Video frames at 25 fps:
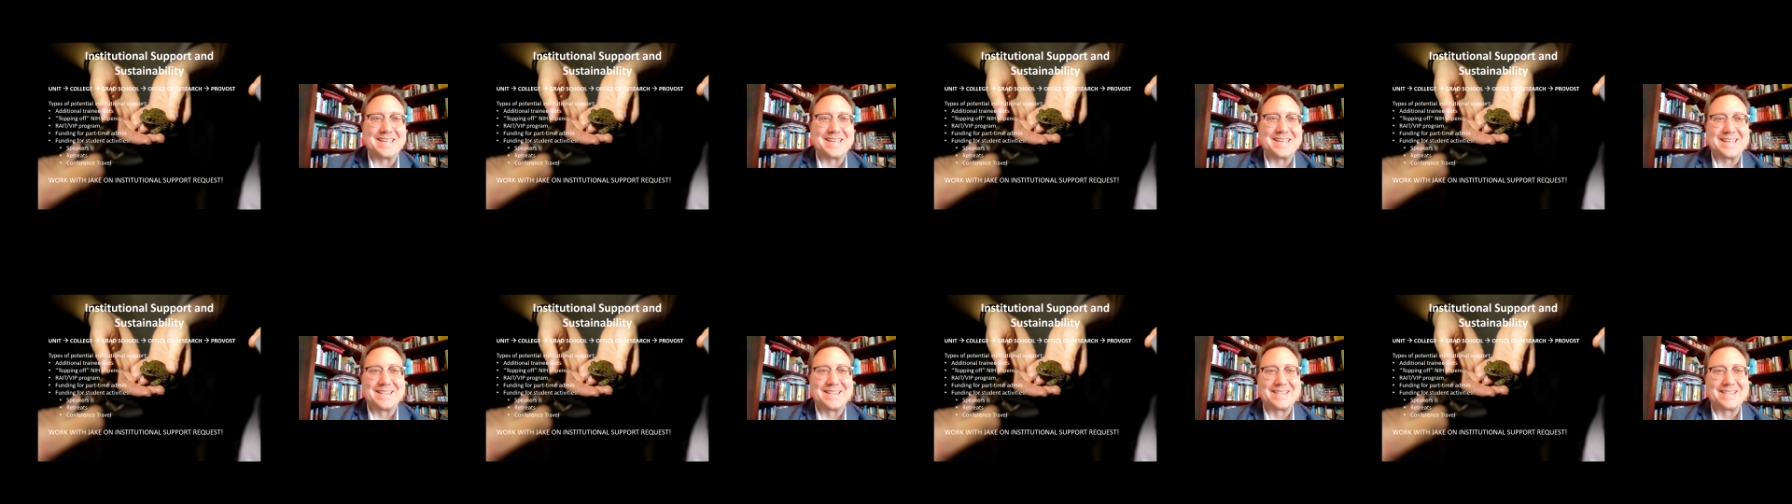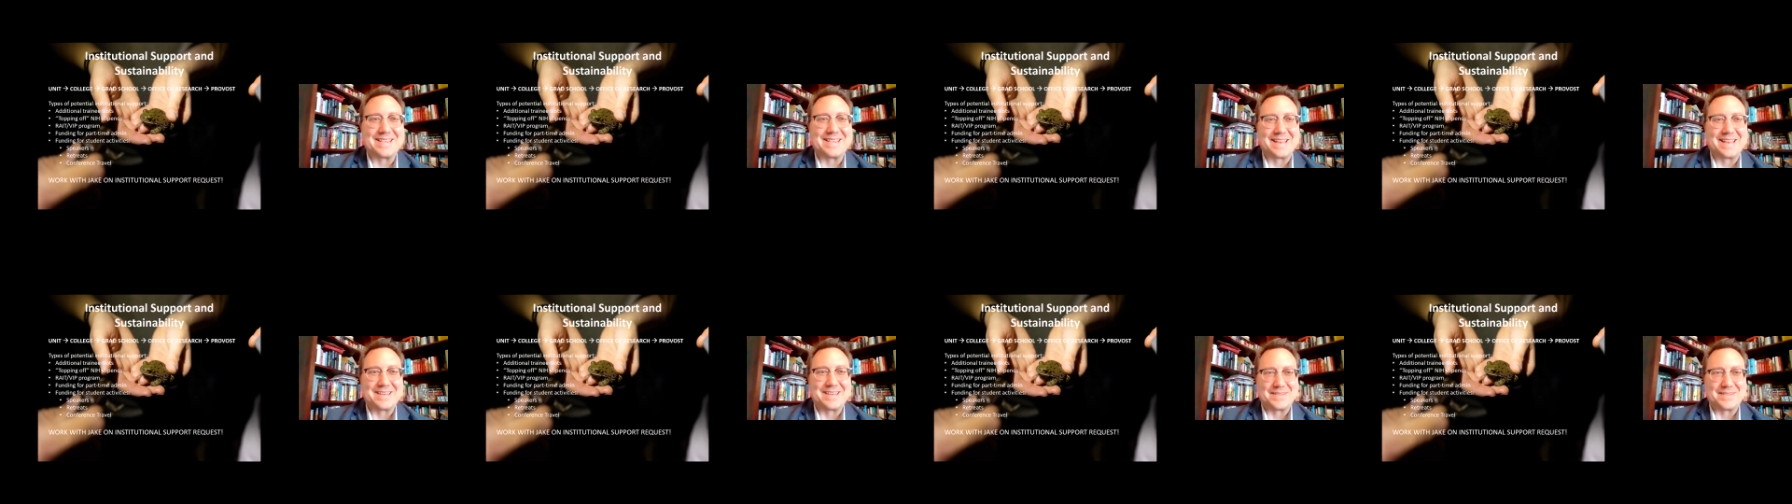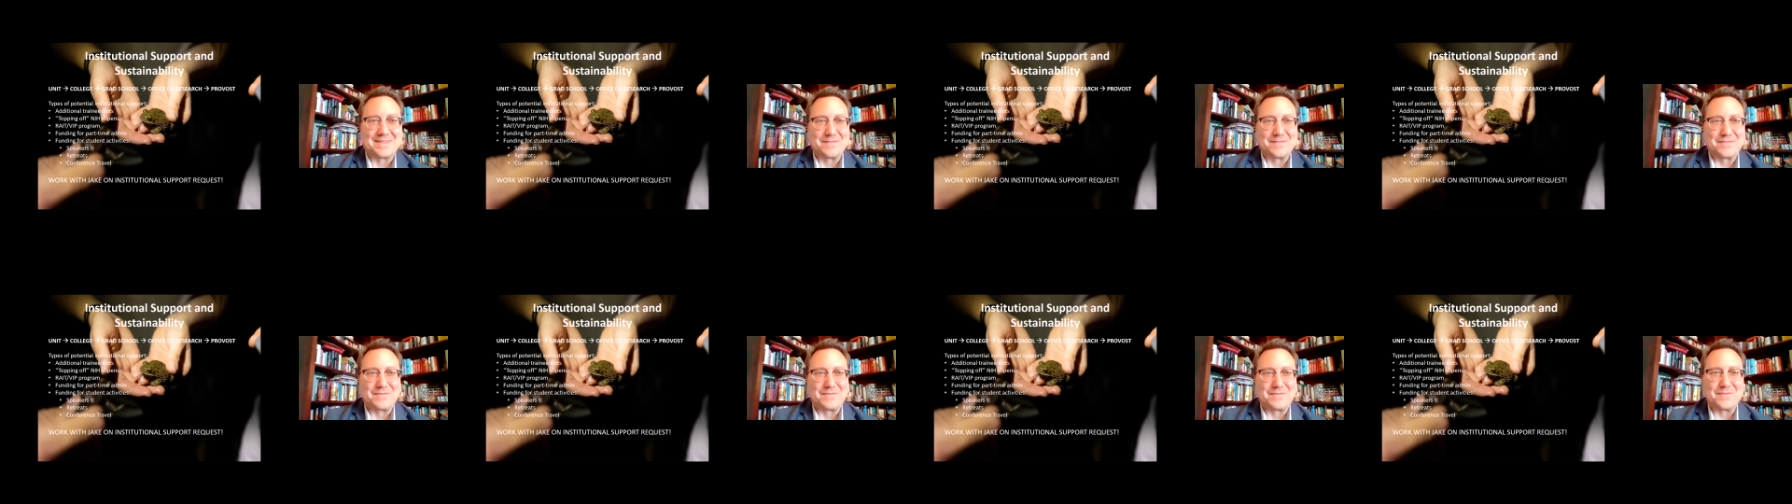
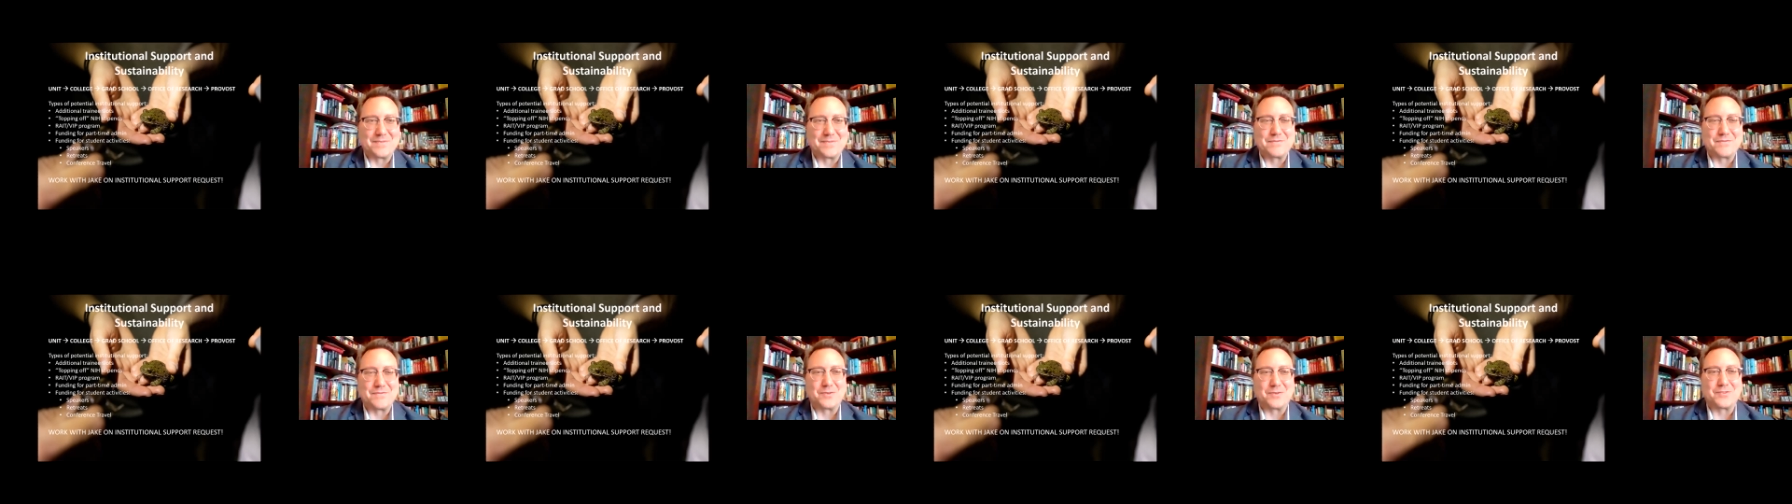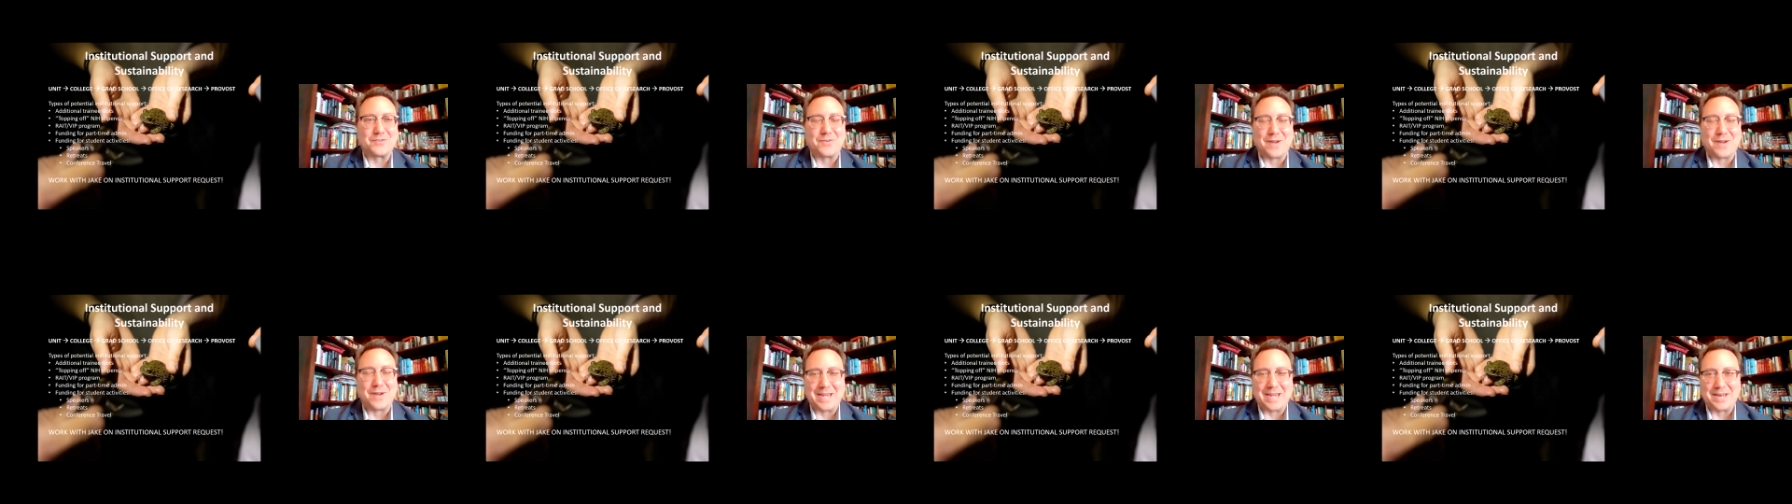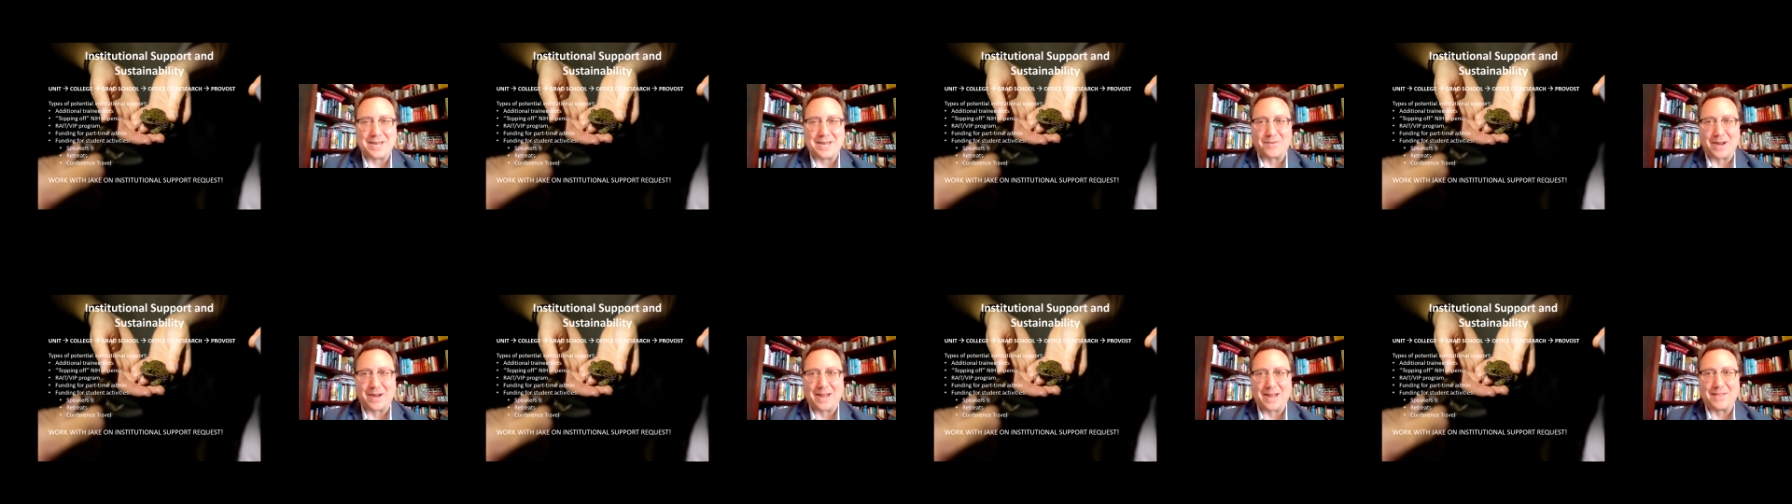incentive for
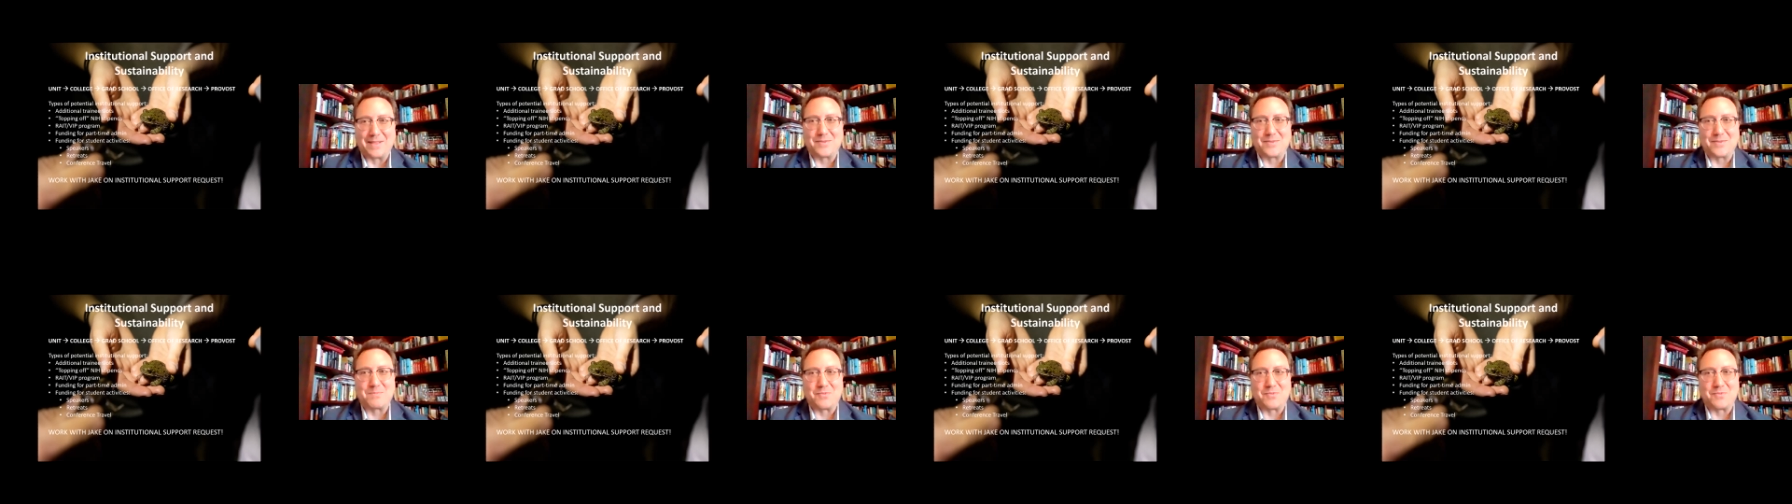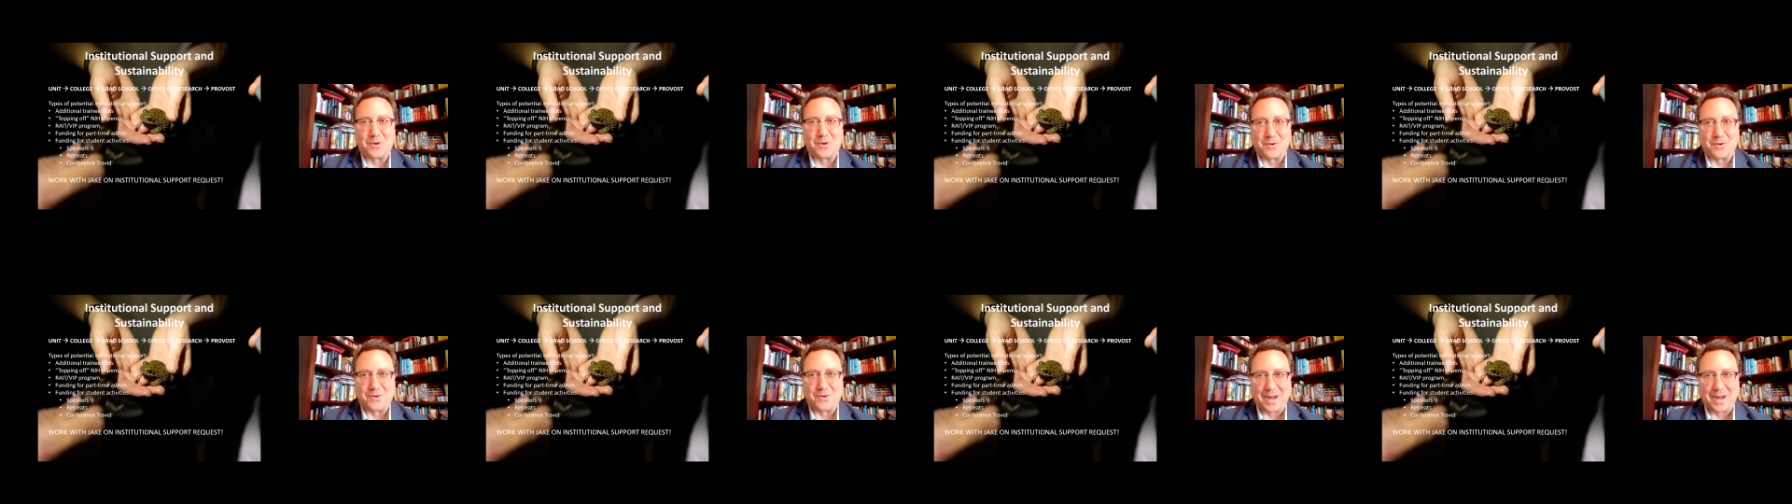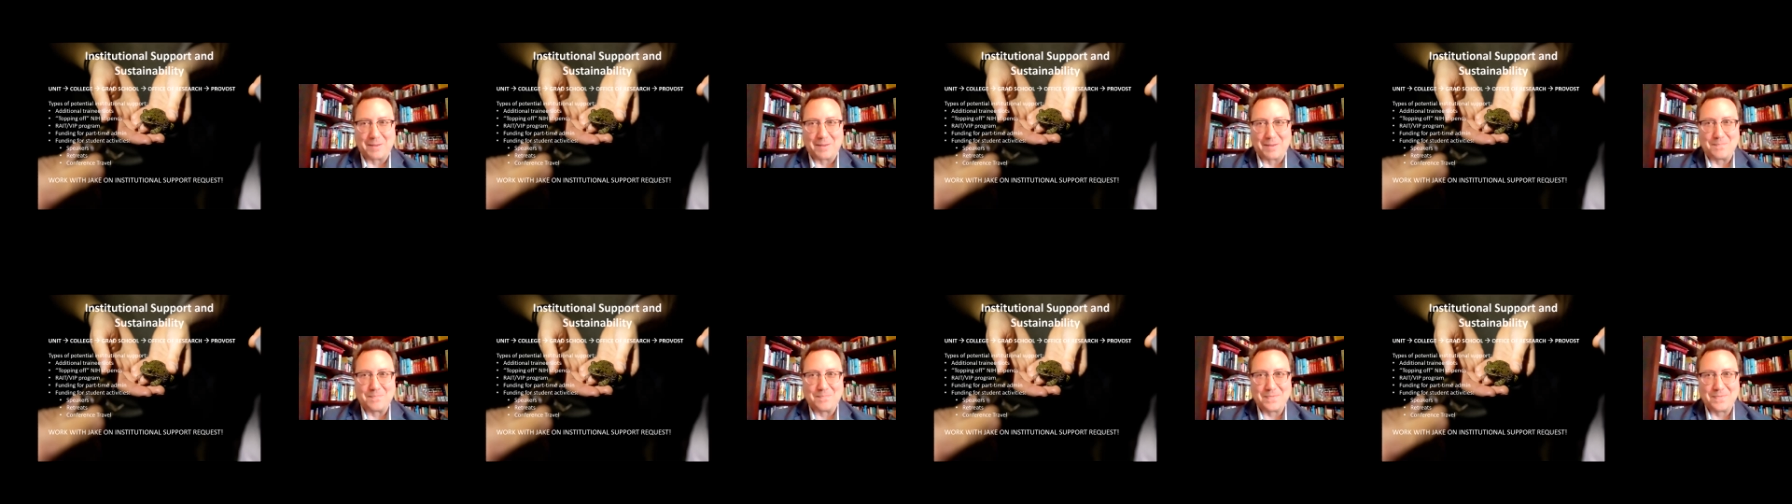training grants
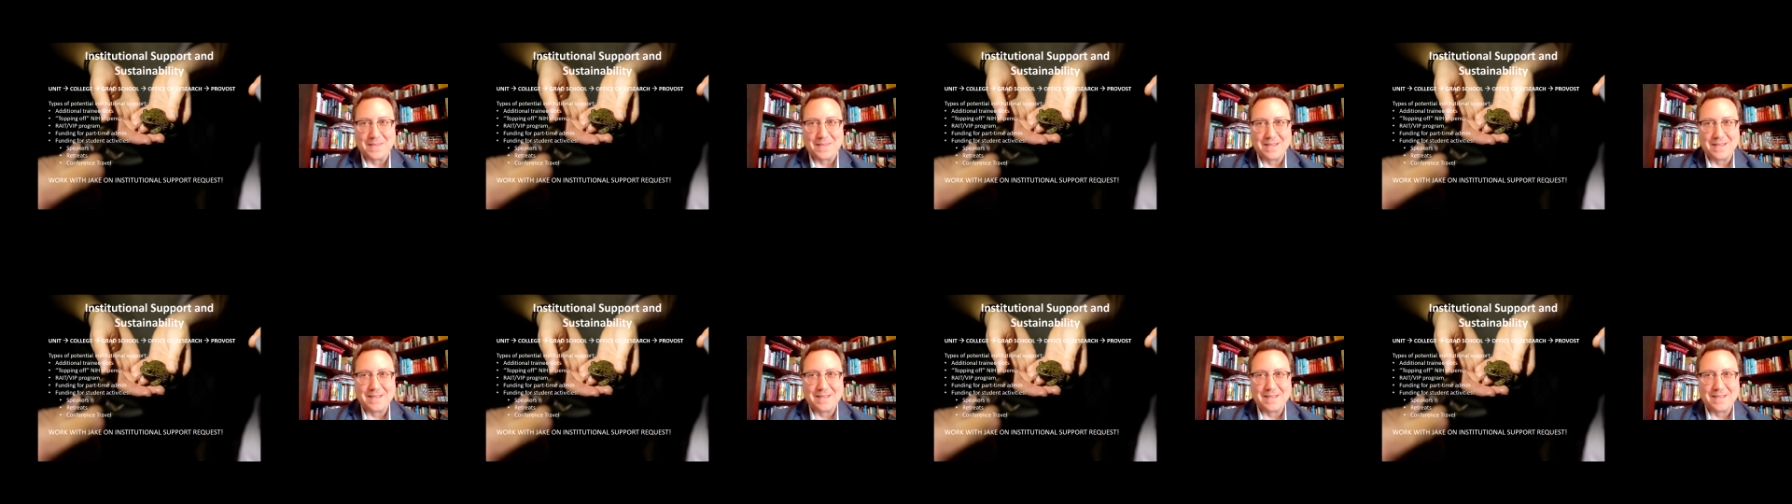program,